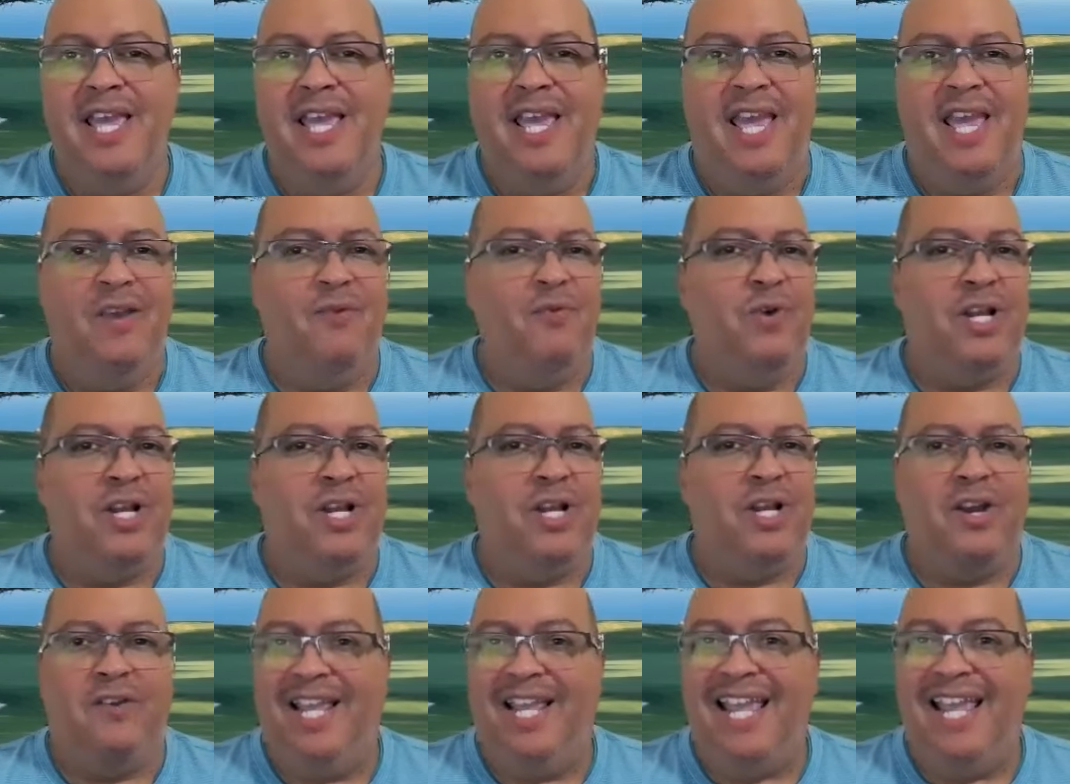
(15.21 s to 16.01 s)
Hey, we
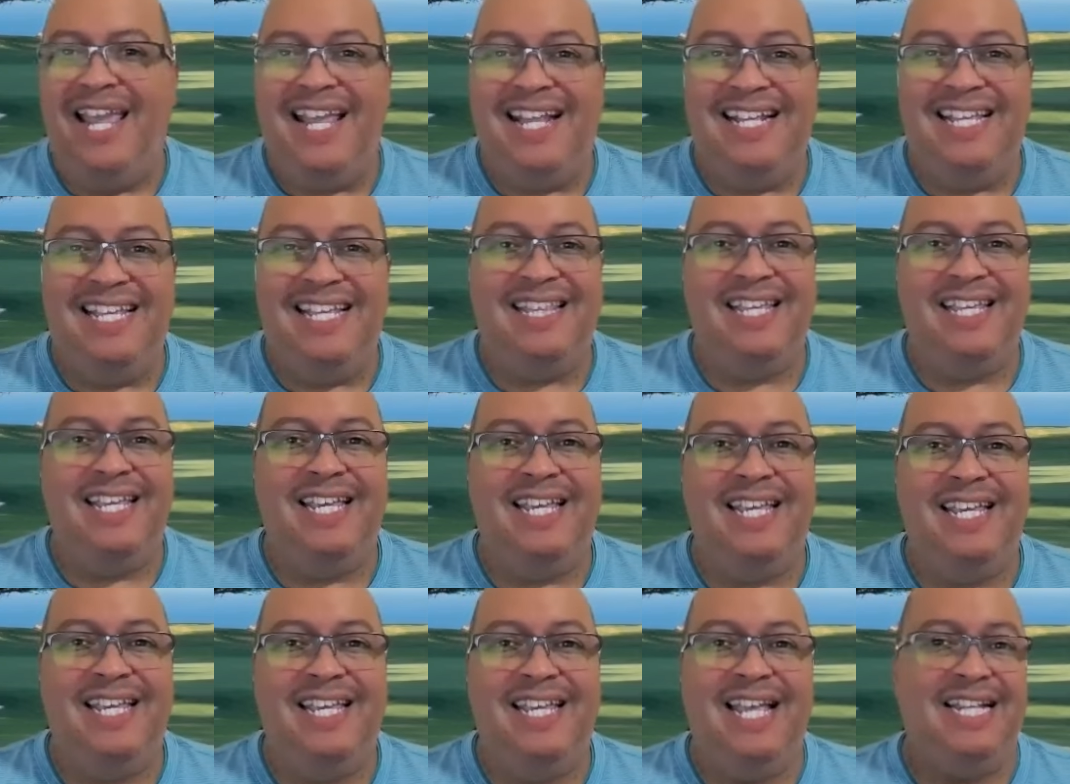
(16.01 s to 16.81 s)
cover
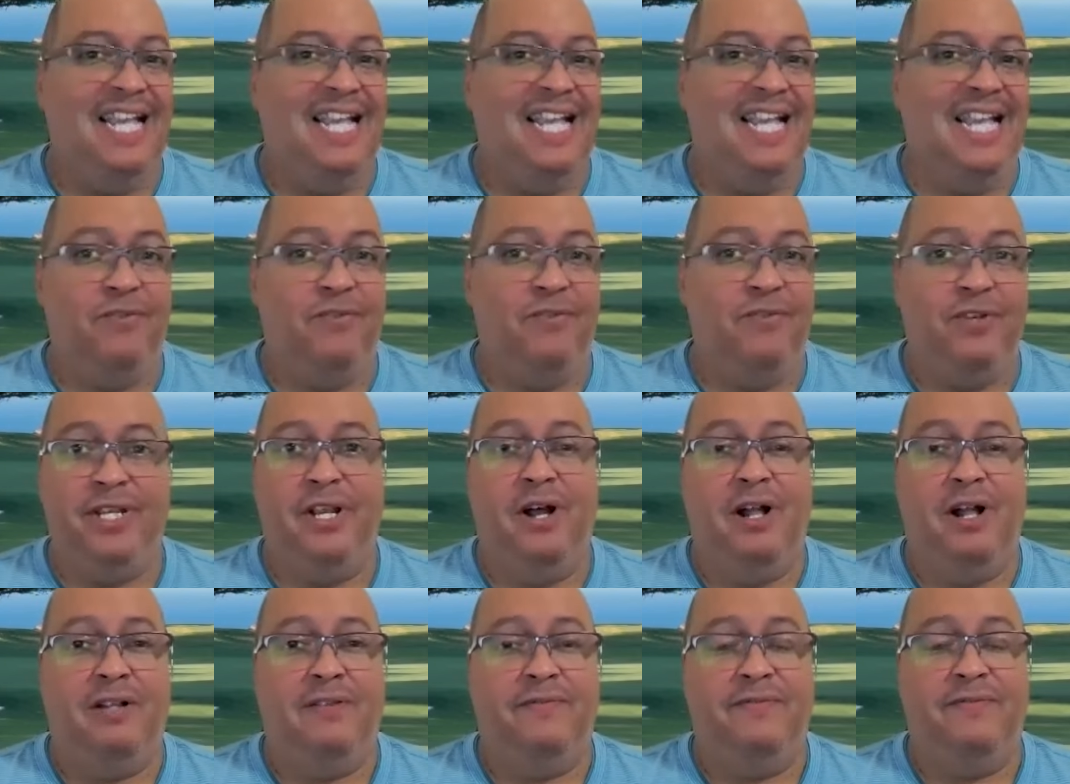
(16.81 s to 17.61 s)
anything and everything
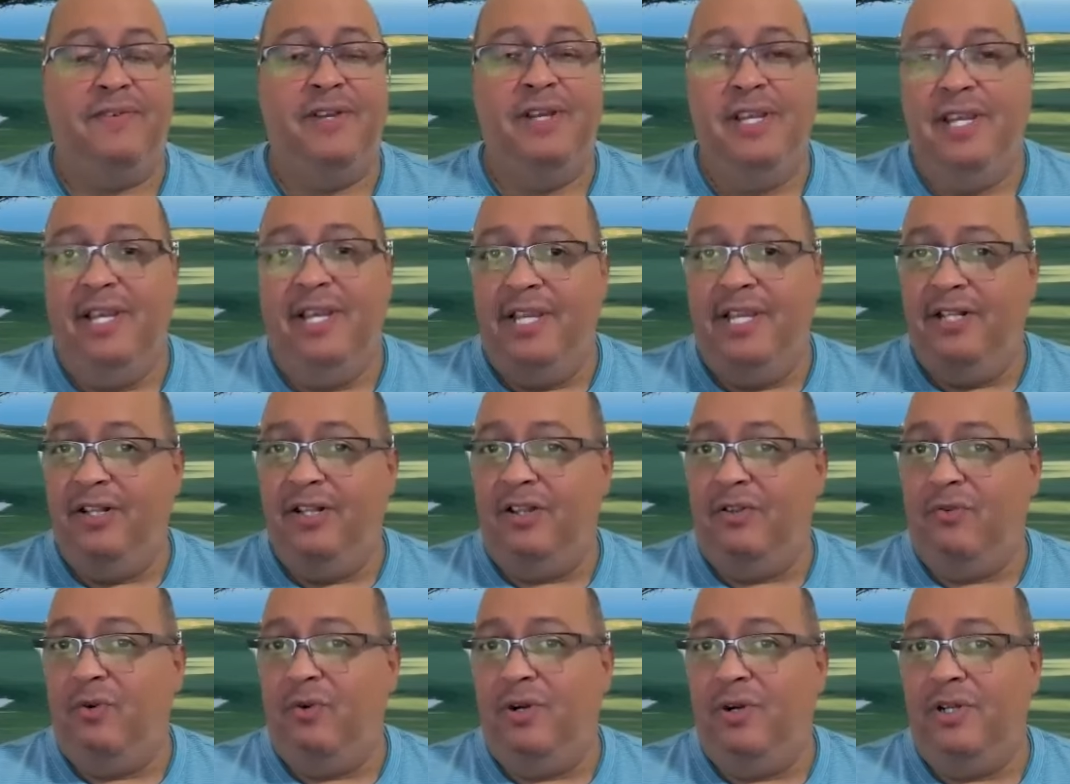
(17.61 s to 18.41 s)
golf. In
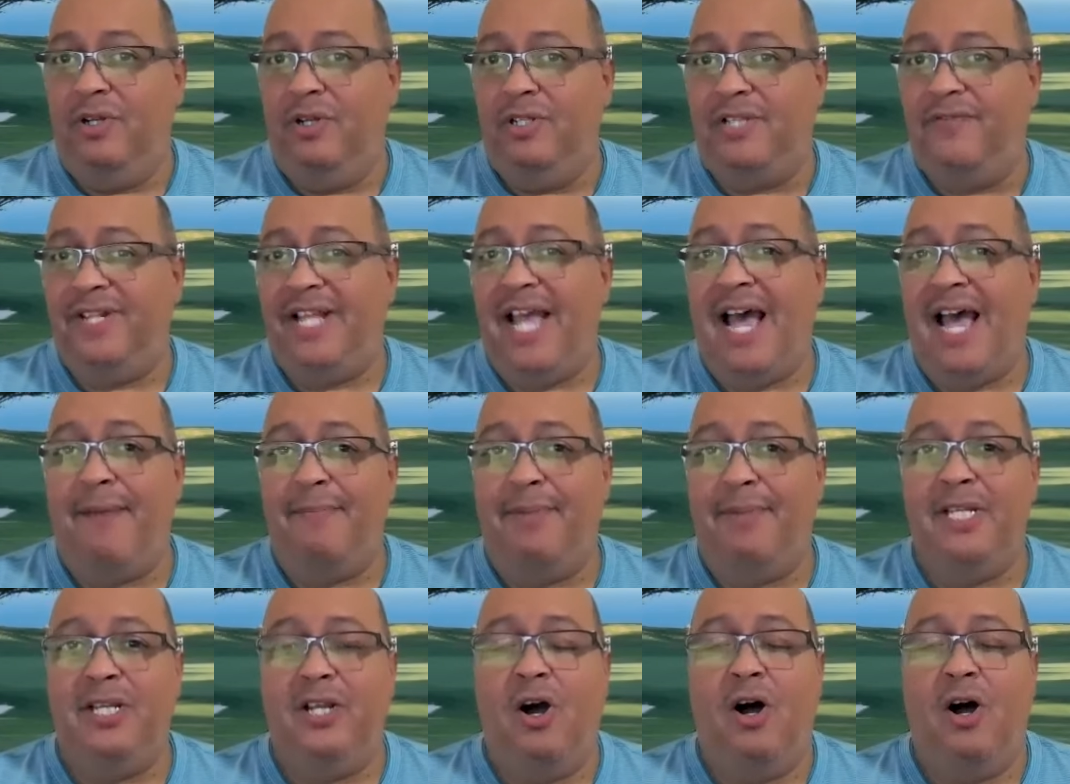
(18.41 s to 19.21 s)
other words, if it
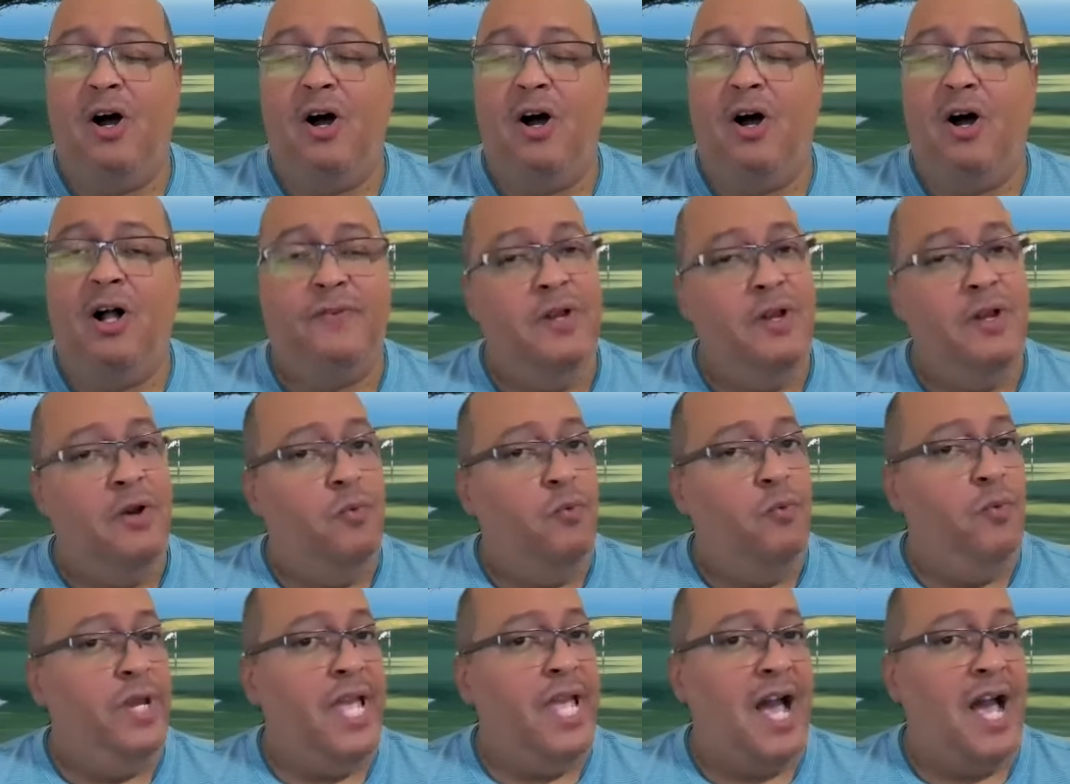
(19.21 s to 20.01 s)
happened in golf,
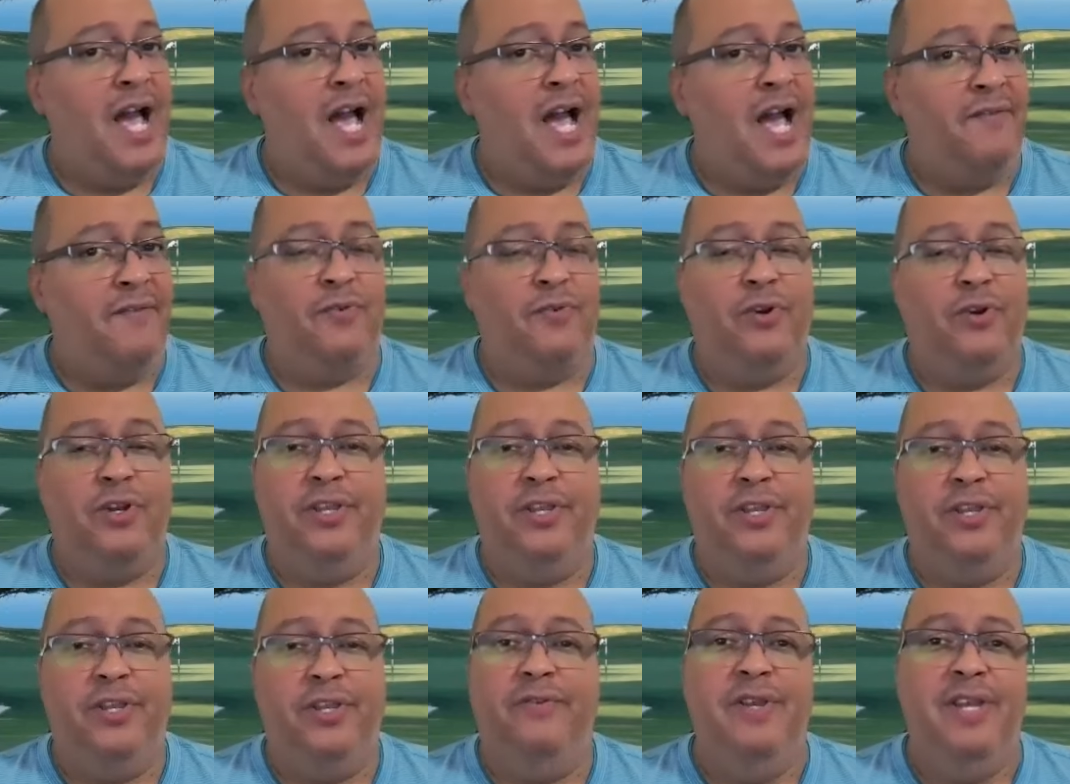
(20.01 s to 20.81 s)
we have it for
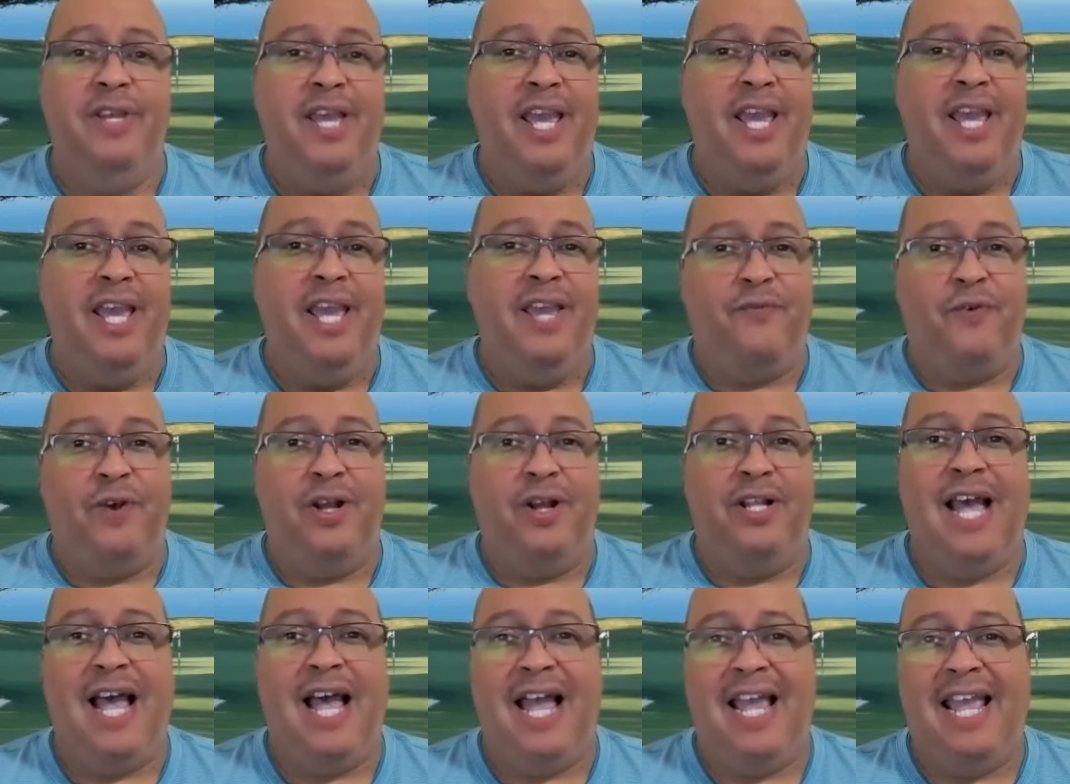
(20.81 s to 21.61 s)
you. Hey,
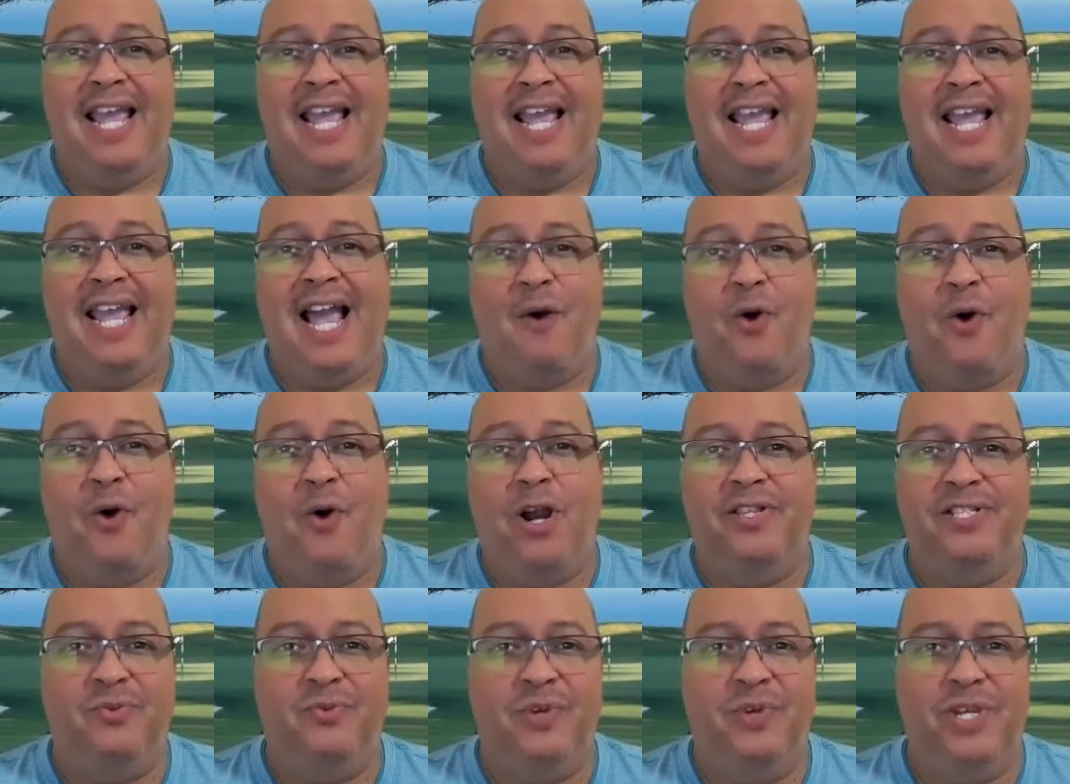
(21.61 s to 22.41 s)
Fred, hi, how are you
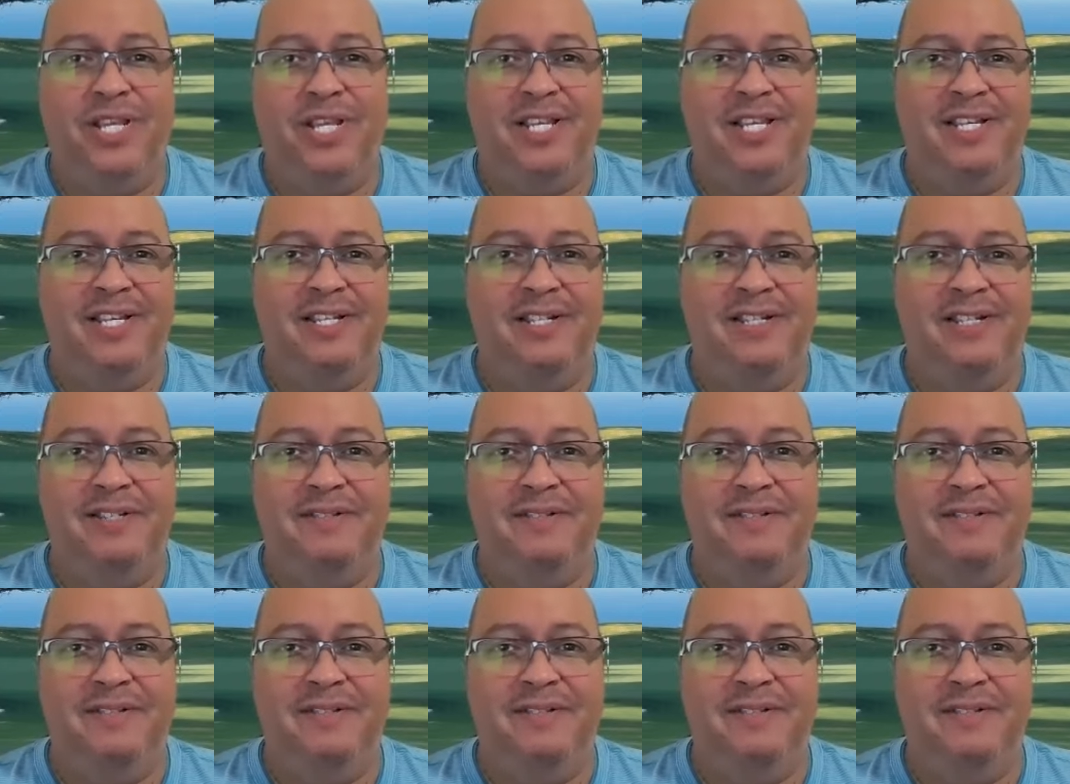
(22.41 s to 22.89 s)
this week?